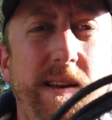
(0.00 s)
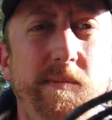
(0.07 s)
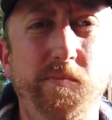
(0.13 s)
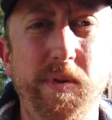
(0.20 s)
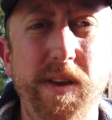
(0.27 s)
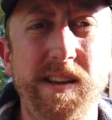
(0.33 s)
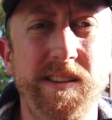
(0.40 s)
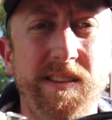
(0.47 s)
a
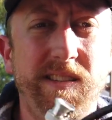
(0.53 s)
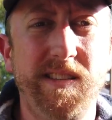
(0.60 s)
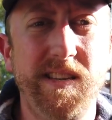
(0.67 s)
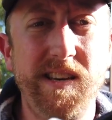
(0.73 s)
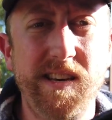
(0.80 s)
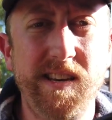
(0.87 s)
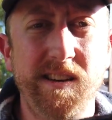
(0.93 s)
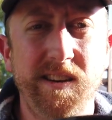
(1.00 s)
B N
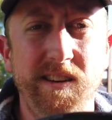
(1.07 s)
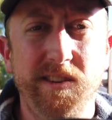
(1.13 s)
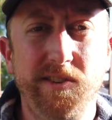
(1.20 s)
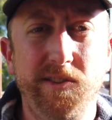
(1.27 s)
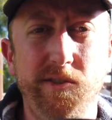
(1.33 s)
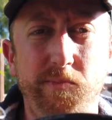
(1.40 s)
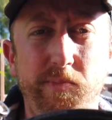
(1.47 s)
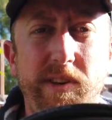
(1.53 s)
C
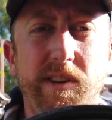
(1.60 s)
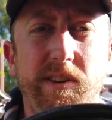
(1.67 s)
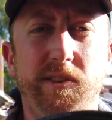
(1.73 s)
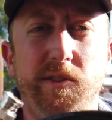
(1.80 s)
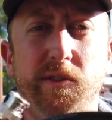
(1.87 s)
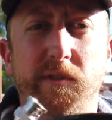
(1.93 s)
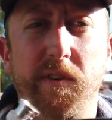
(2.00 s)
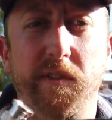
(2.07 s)
to P L
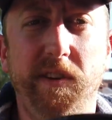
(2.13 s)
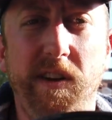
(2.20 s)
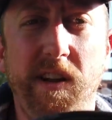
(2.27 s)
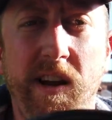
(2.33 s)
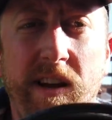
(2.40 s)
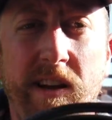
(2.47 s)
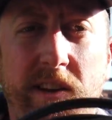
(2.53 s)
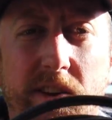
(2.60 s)
two
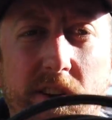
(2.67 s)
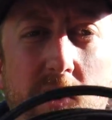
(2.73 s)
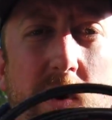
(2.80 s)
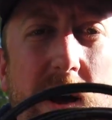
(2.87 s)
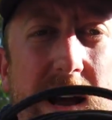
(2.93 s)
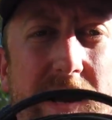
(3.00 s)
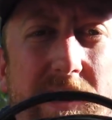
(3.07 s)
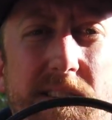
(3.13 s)
fifty-nine
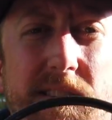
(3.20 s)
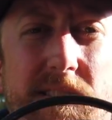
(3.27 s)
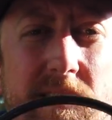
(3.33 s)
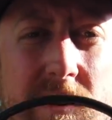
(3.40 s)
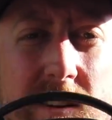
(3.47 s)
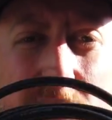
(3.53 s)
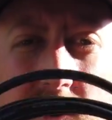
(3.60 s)
coax